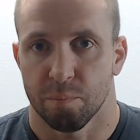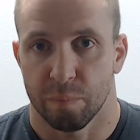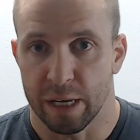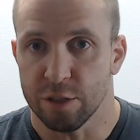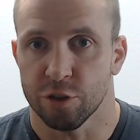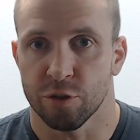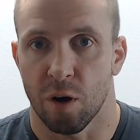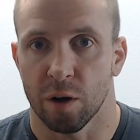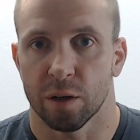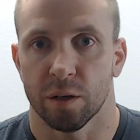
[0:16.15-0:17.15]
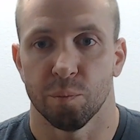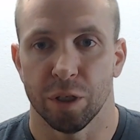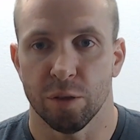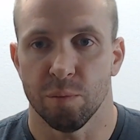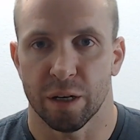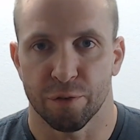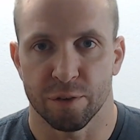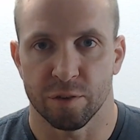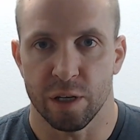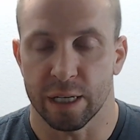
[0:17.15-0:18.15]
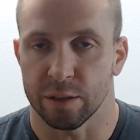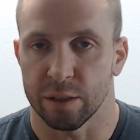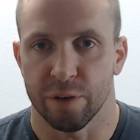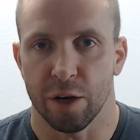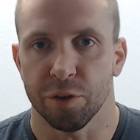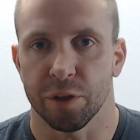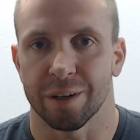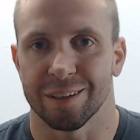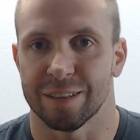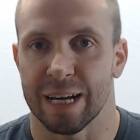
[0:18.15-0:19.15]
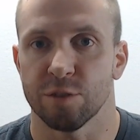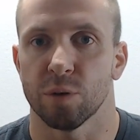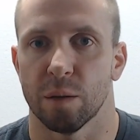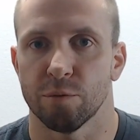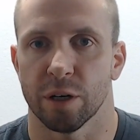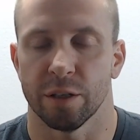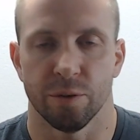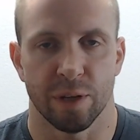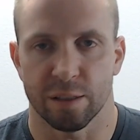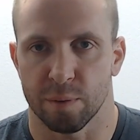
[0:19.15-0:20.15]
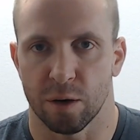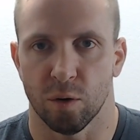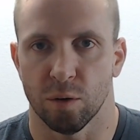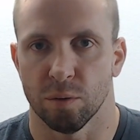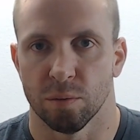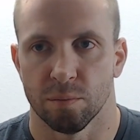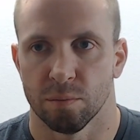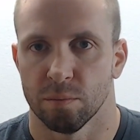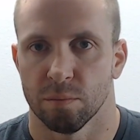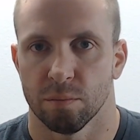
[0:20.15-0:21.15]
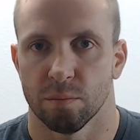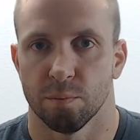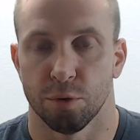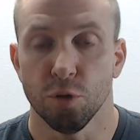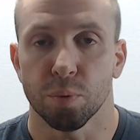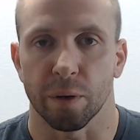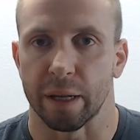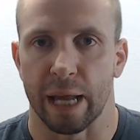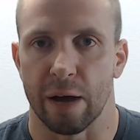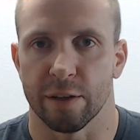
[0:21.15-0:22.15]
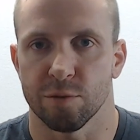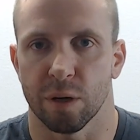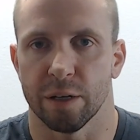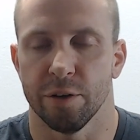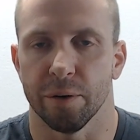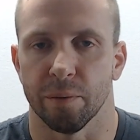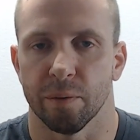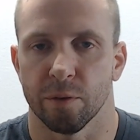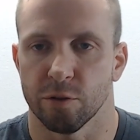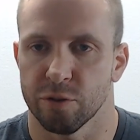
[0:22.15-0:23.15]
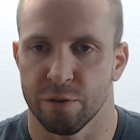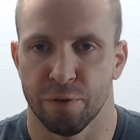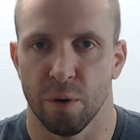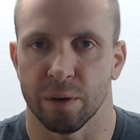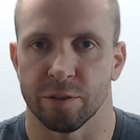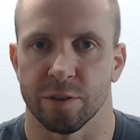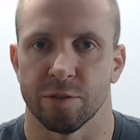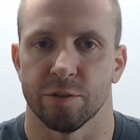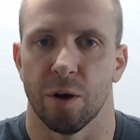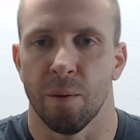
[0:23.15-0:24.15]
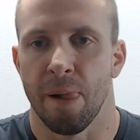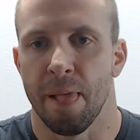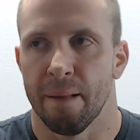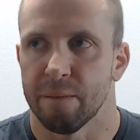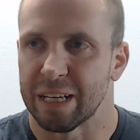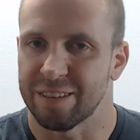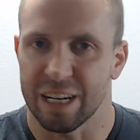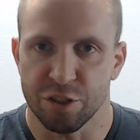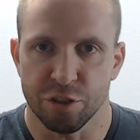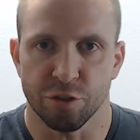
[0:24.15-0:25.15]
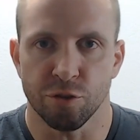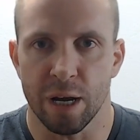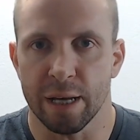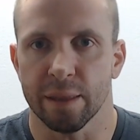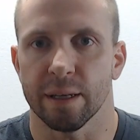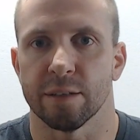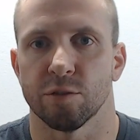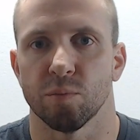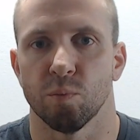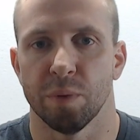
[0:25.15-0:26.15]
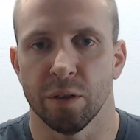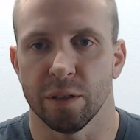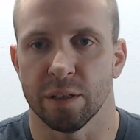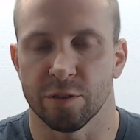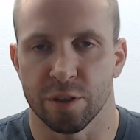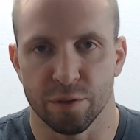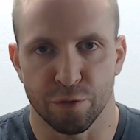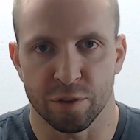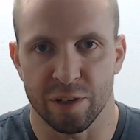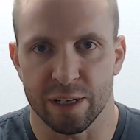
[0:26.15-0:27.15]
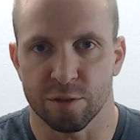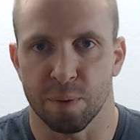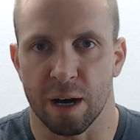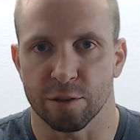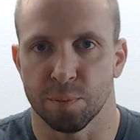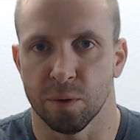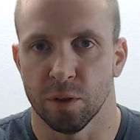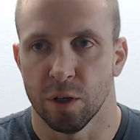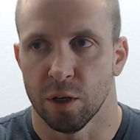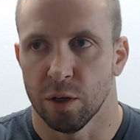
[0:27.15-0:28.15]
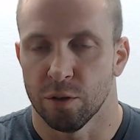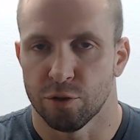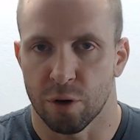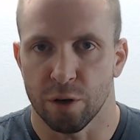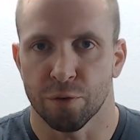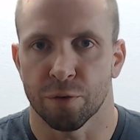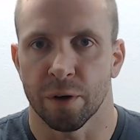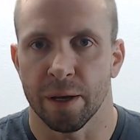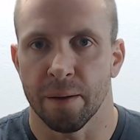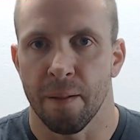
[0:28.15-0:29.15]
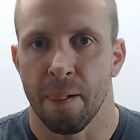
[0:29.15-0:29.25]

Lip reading: get stronger, build a better physique, and live healthier, because that's what I'm trying to do. That's my whole blueprint now. That's what I do. Those are the focuses. So it's not just strength, it's building as good a physique as possible, drug free,